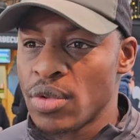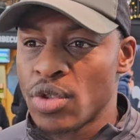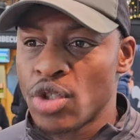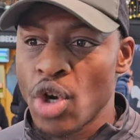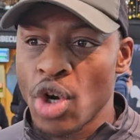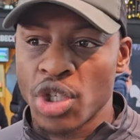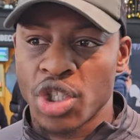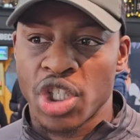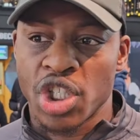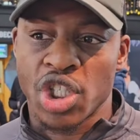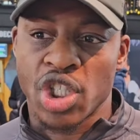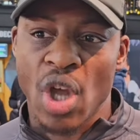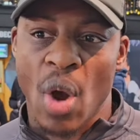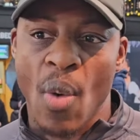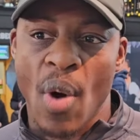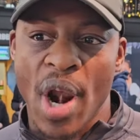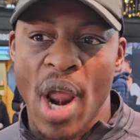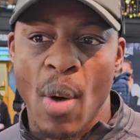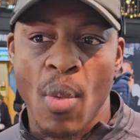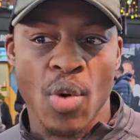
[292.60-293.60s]
Josh is
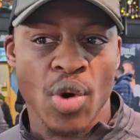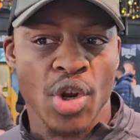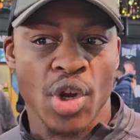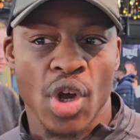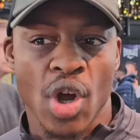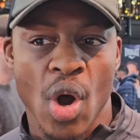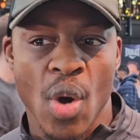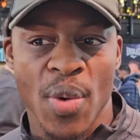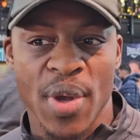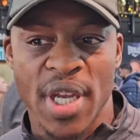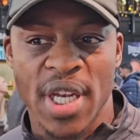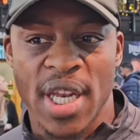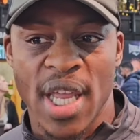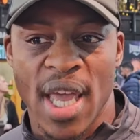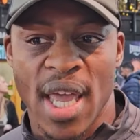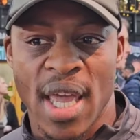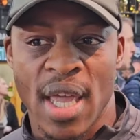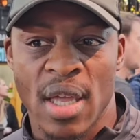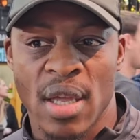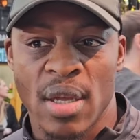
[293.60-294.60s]
someone I wouldn't go in
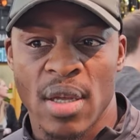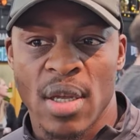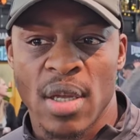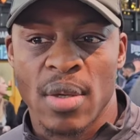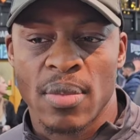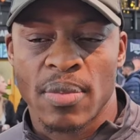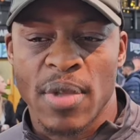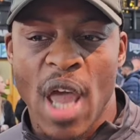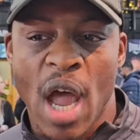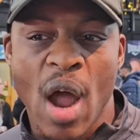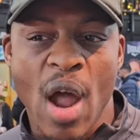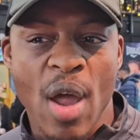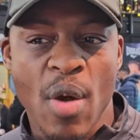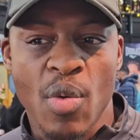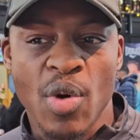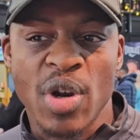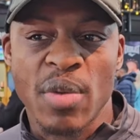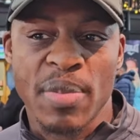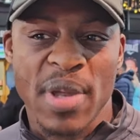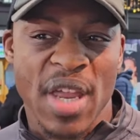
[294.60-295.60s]
there. It
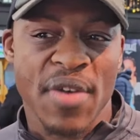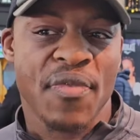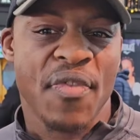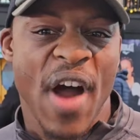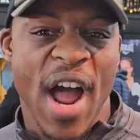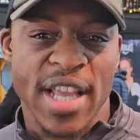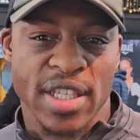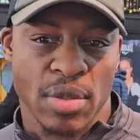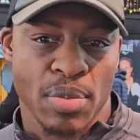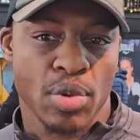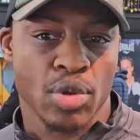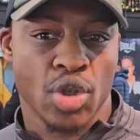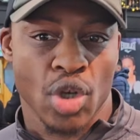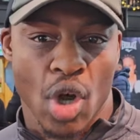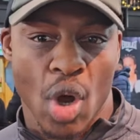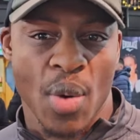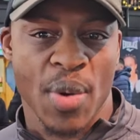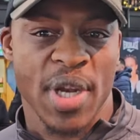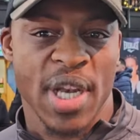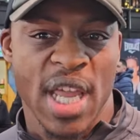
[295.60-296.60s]
wouldn't be advisable to
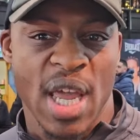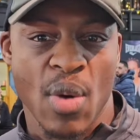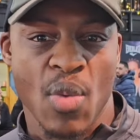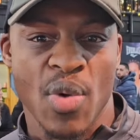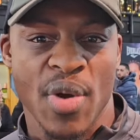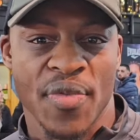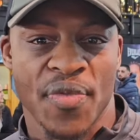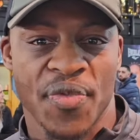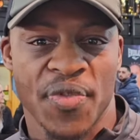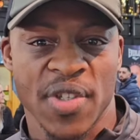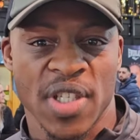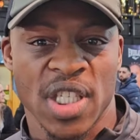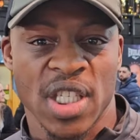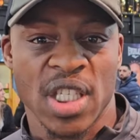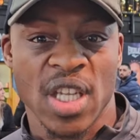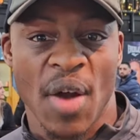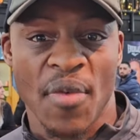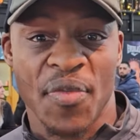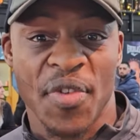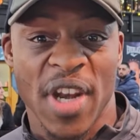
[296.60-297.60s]
go in there with
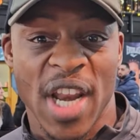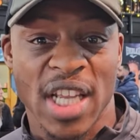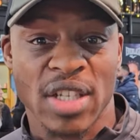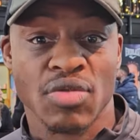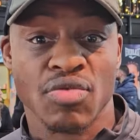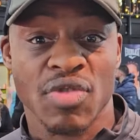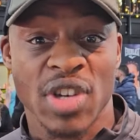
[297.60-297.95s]
something that's